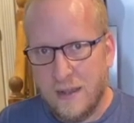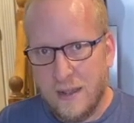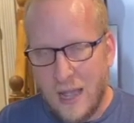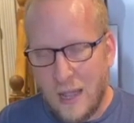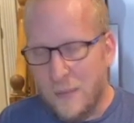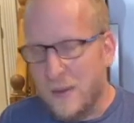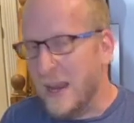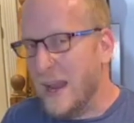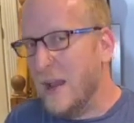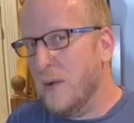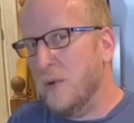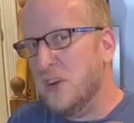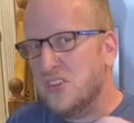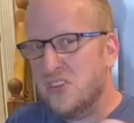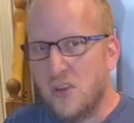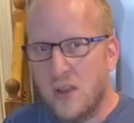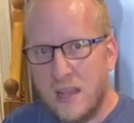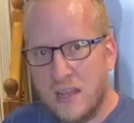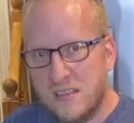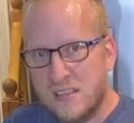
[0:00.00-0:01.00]
I mean, I wish
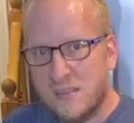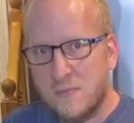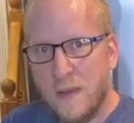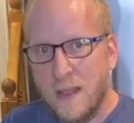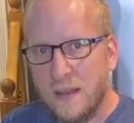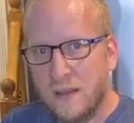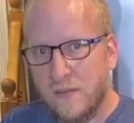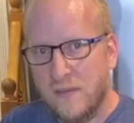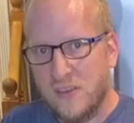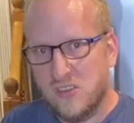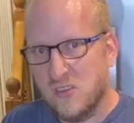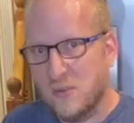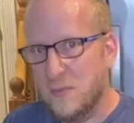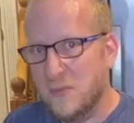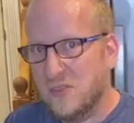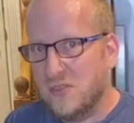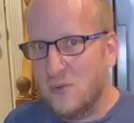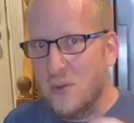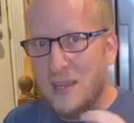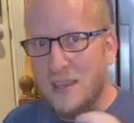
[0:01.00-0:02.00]
you had smell-o-vision
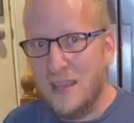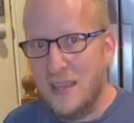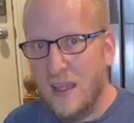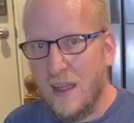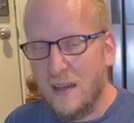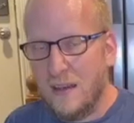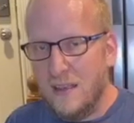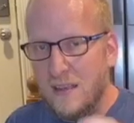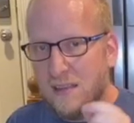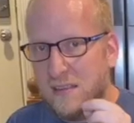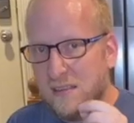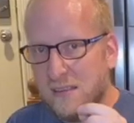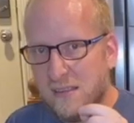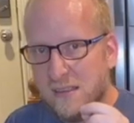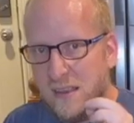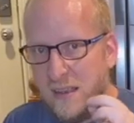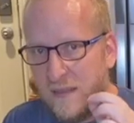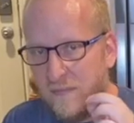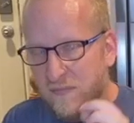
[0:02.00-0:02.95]
between the onions,